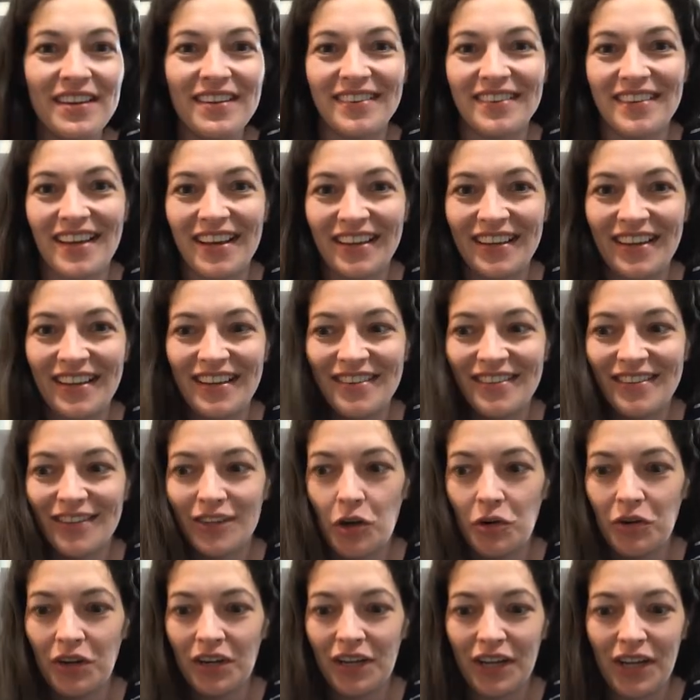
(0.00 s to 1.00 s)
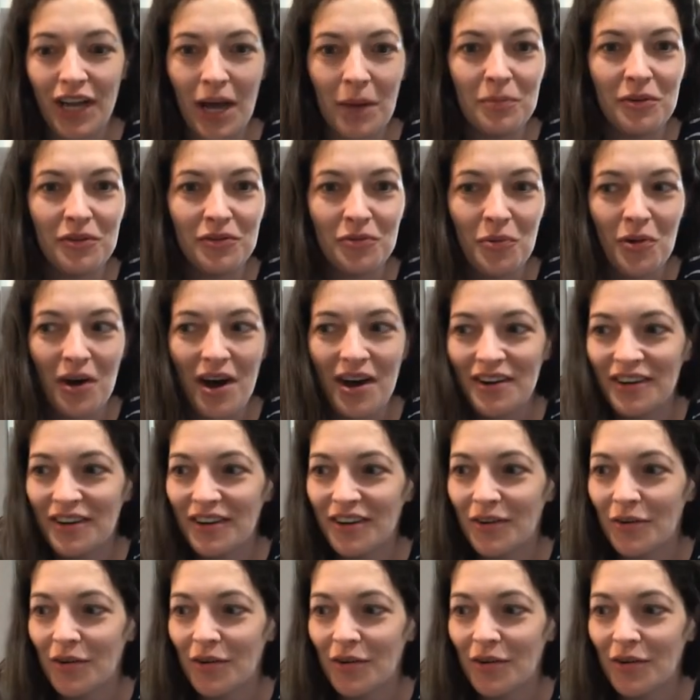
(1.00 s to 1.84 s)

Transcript: seconds, go get a cup of water